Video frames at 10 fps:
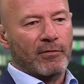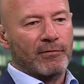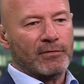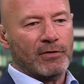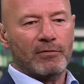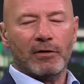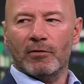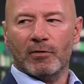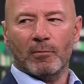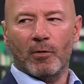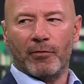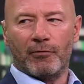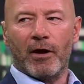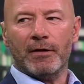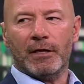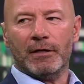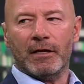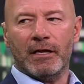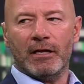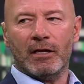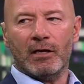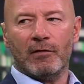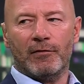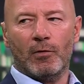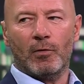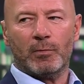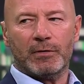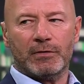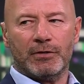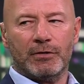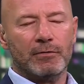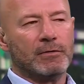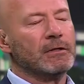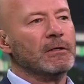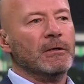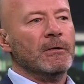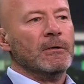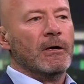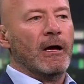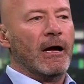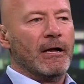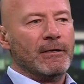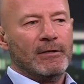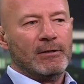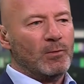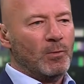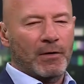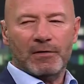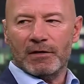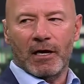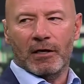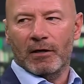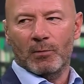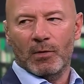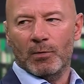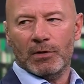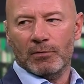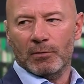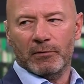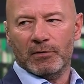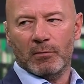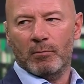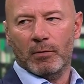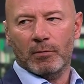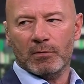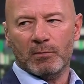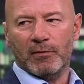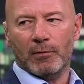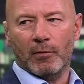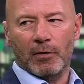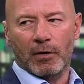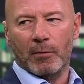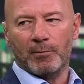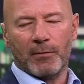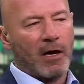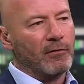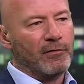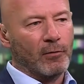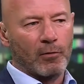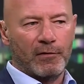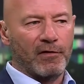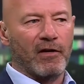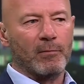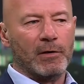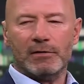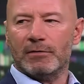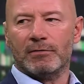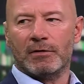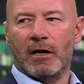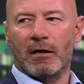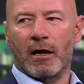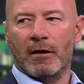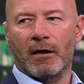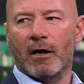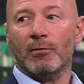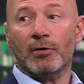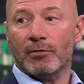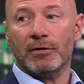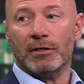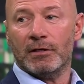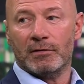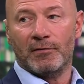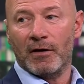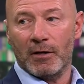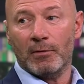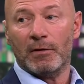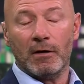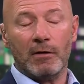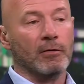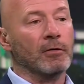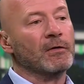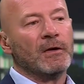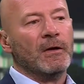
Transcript: They've certainly looked more threatening in forward positions, and with Saka, I mean, we talked of his importance before the game. That 45 minutes has just highlighted how good he is, if anyone didn't know.